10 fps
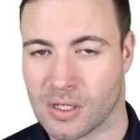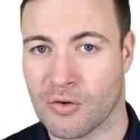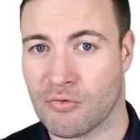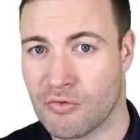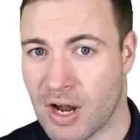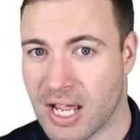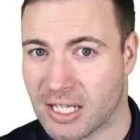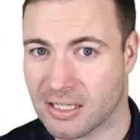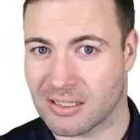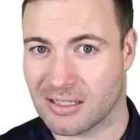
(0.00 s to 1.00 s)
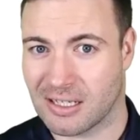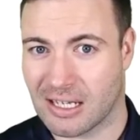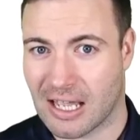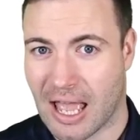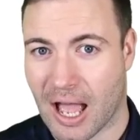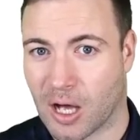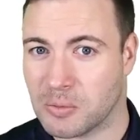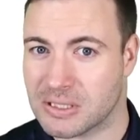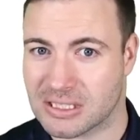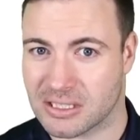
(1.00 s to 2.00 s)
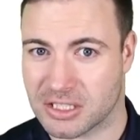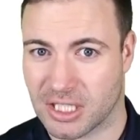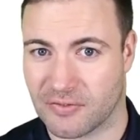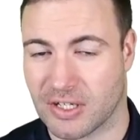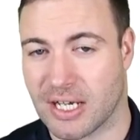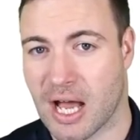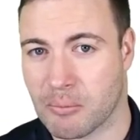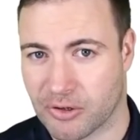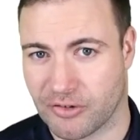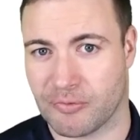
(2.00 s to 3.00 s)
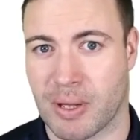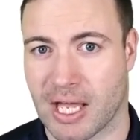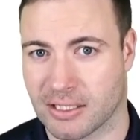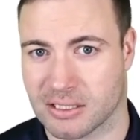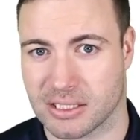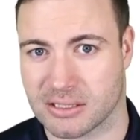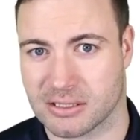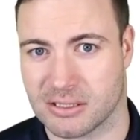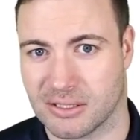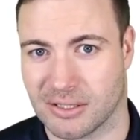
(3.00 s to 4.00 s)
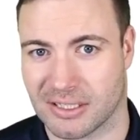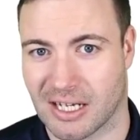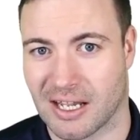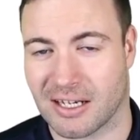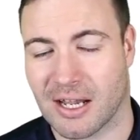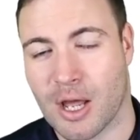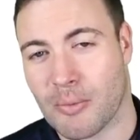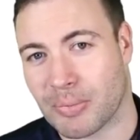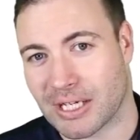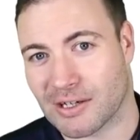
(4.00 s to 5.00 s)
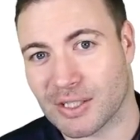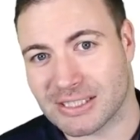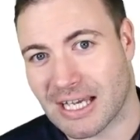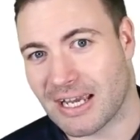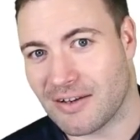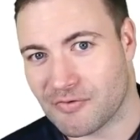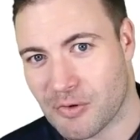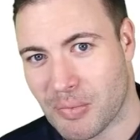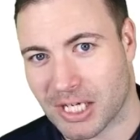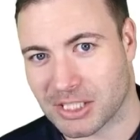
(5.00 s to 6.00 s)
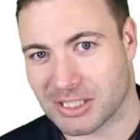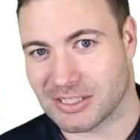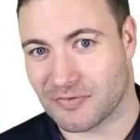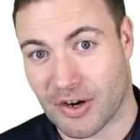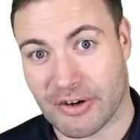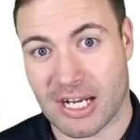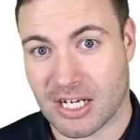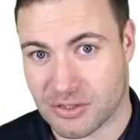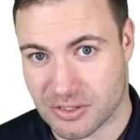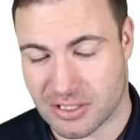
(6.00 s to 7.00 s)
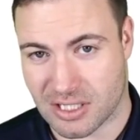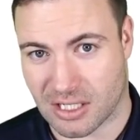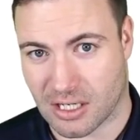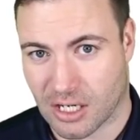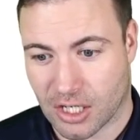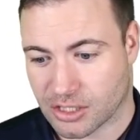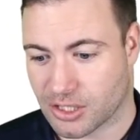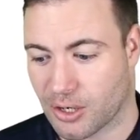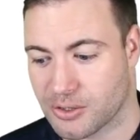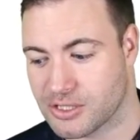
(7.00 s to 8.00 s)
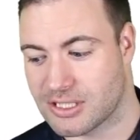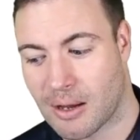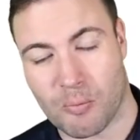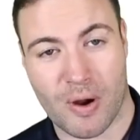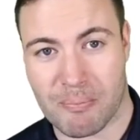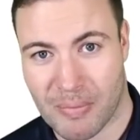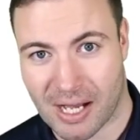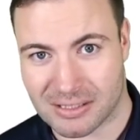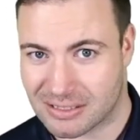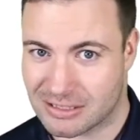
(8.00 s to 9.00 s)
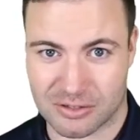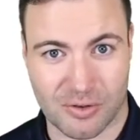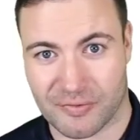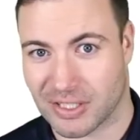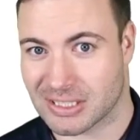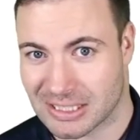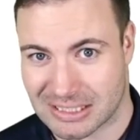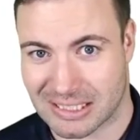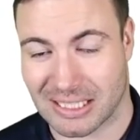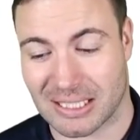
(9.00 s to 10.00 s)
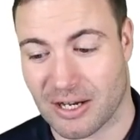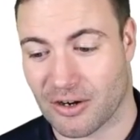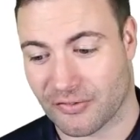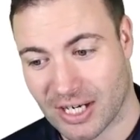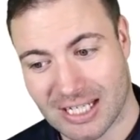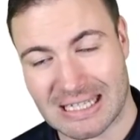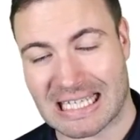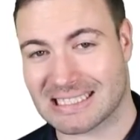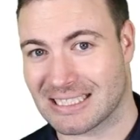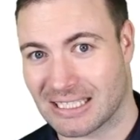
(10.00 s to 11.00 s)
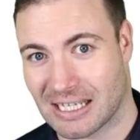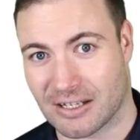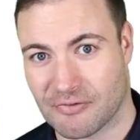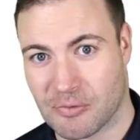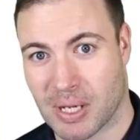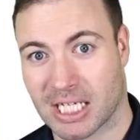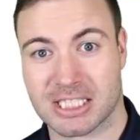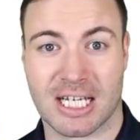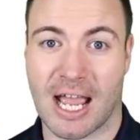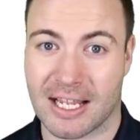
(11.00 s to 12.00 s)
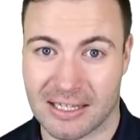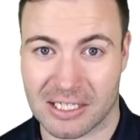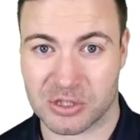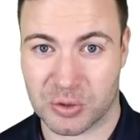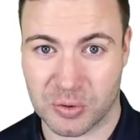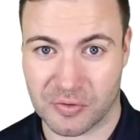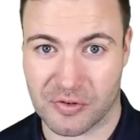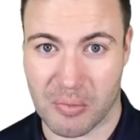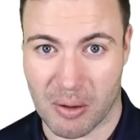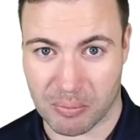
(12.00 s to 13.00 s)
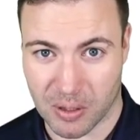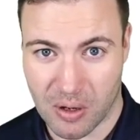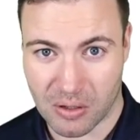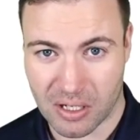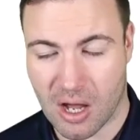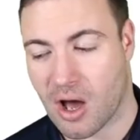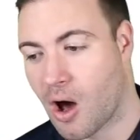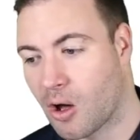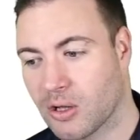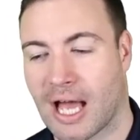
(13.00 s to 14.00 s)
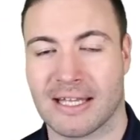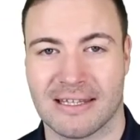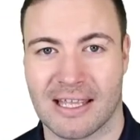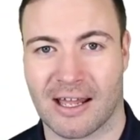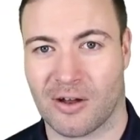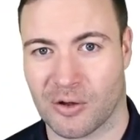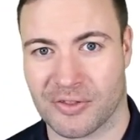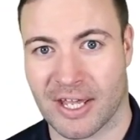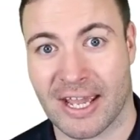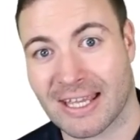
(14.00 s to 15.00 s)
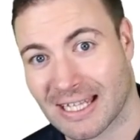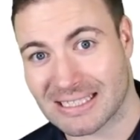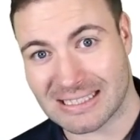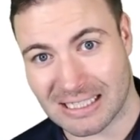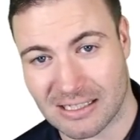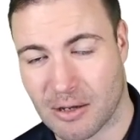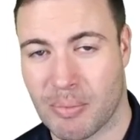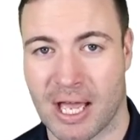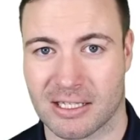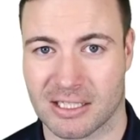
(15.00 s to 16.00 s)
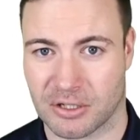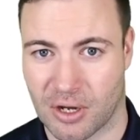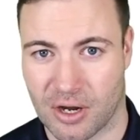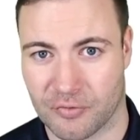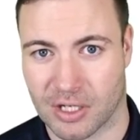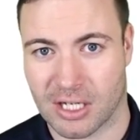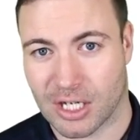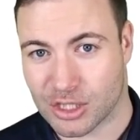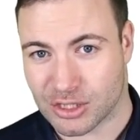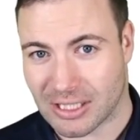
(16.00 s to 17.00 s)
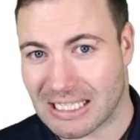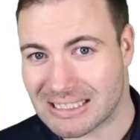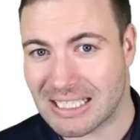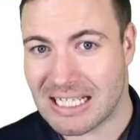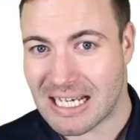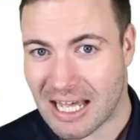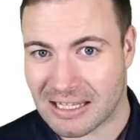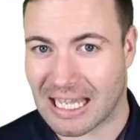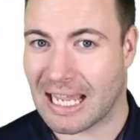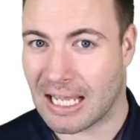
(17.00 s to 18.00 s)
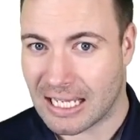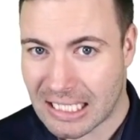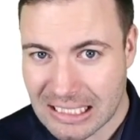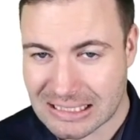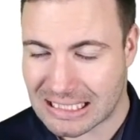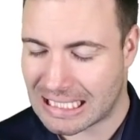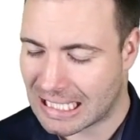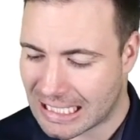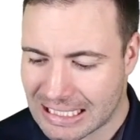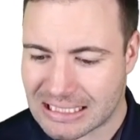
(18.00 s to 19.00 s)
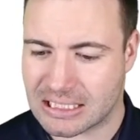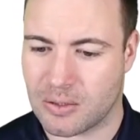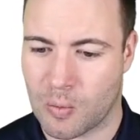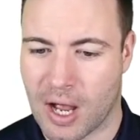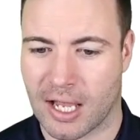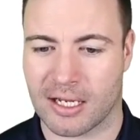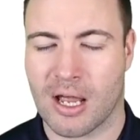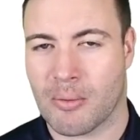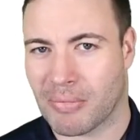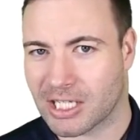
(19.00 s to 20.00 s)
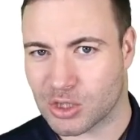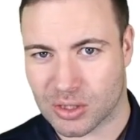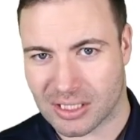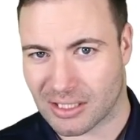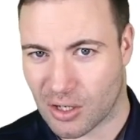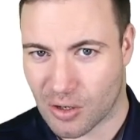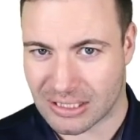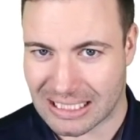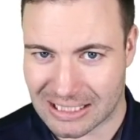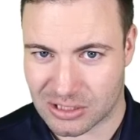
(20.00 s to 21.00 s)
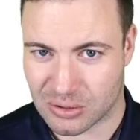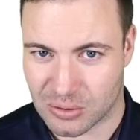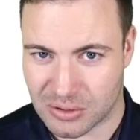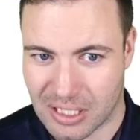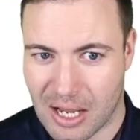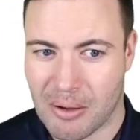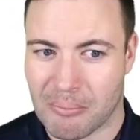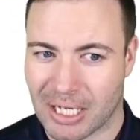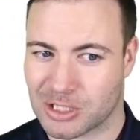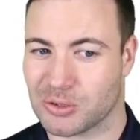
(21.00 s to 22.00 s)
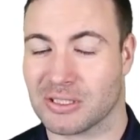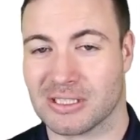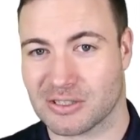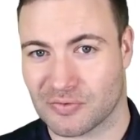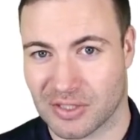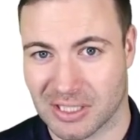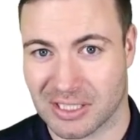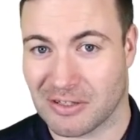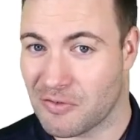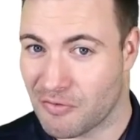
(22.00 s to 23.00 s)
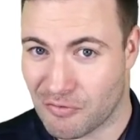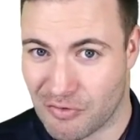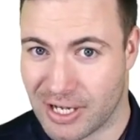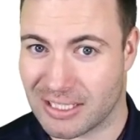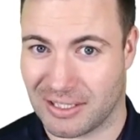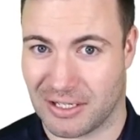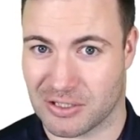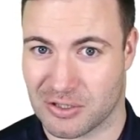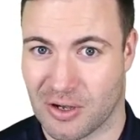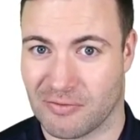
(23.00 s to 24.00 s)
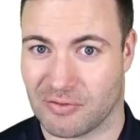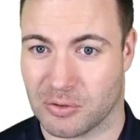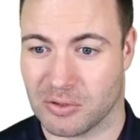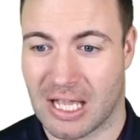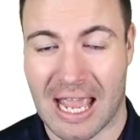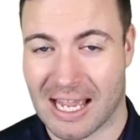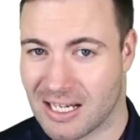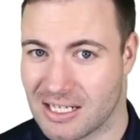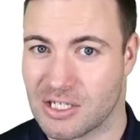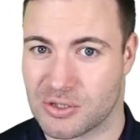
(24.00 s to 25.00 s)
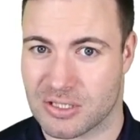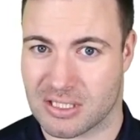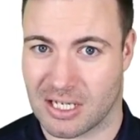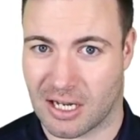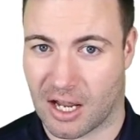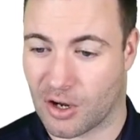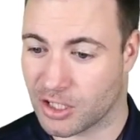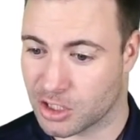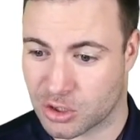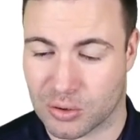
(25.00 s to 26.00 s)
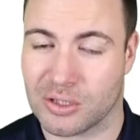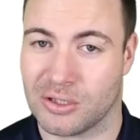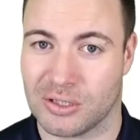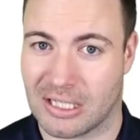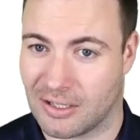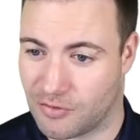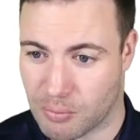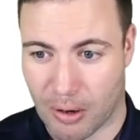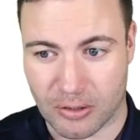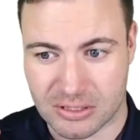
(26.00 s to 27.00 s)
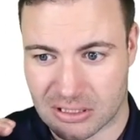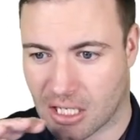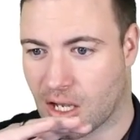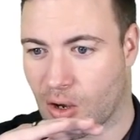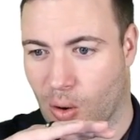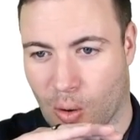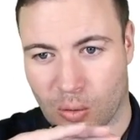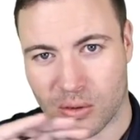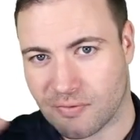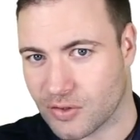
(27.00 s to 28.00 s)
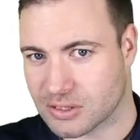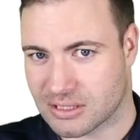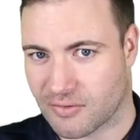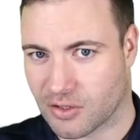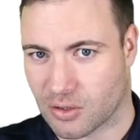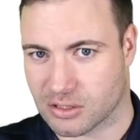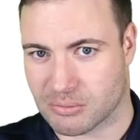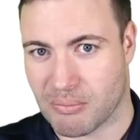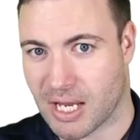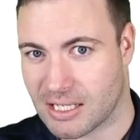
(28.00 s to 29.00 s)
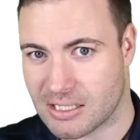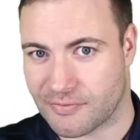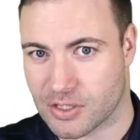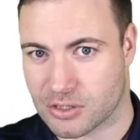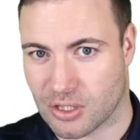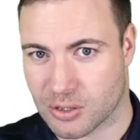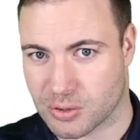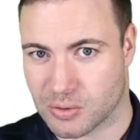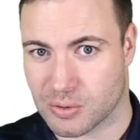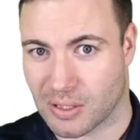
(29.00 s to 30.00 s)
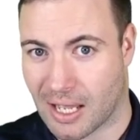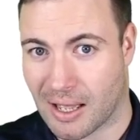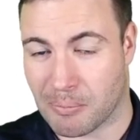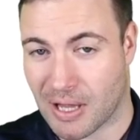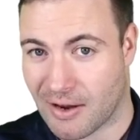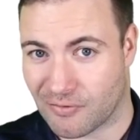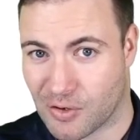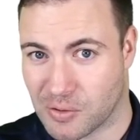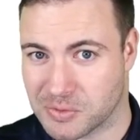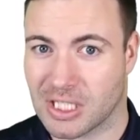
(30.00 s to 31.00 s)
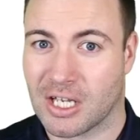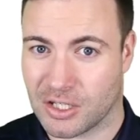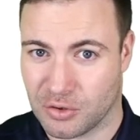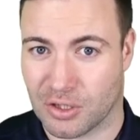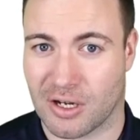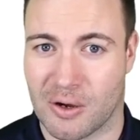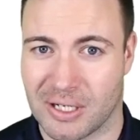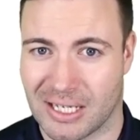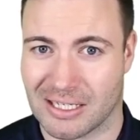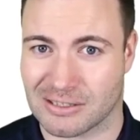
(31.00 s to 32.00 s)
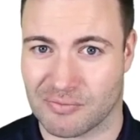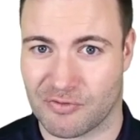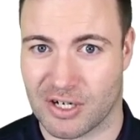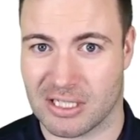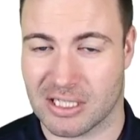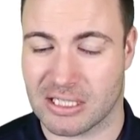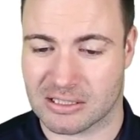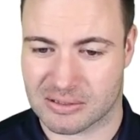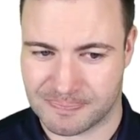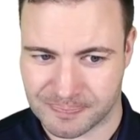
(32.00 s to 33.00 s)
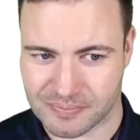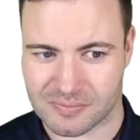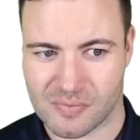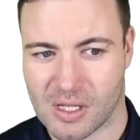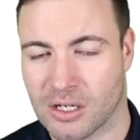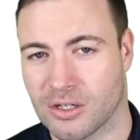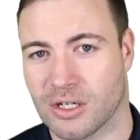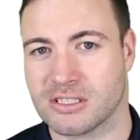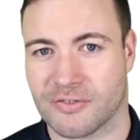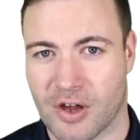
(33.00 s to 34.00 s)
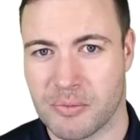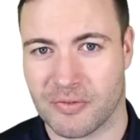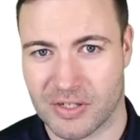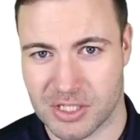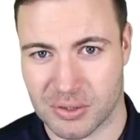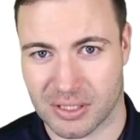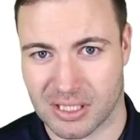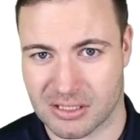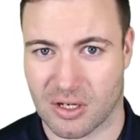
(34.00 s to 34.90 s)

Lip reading: Reddit helped us achieve a number of backlinks, okay? Because that information is very interesting. So some webmasters are obviously sitting there on Reddit. They see that information. Hey, that's cool for my blog. I'll add that on there. And they sent a backlink over. So that's another easy way. Make sure that the content's good. Make sure that it's really, really insightful and interesting. And I assure you that if you post all of your stuff across many different social platforms, you're going to get some free links. Guys, I hope you've enjoyed this.